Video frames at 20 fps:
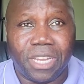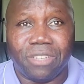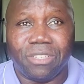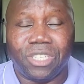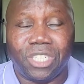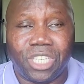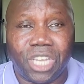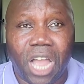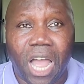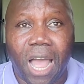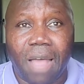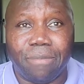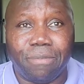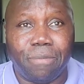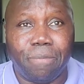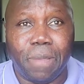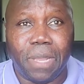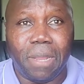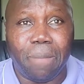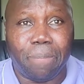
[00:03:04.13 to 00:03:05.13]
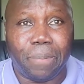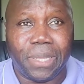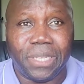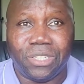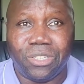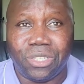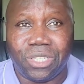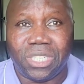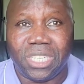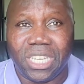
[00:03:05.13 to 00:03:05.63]
There's jobs many
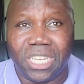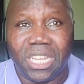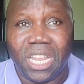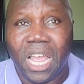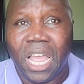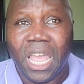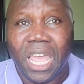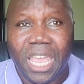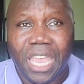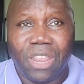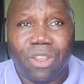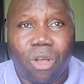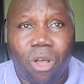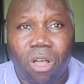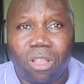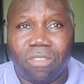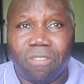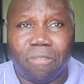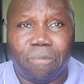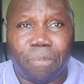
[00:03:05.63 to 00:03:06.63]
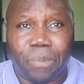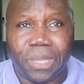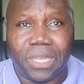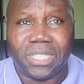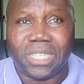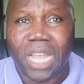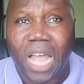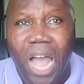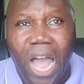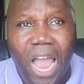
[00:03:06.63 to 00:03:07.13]
places. You see in all the
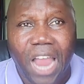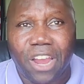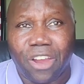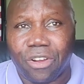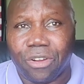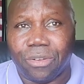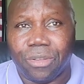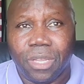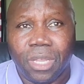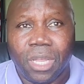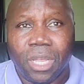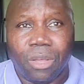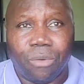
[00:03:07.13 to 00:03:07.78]
places, hire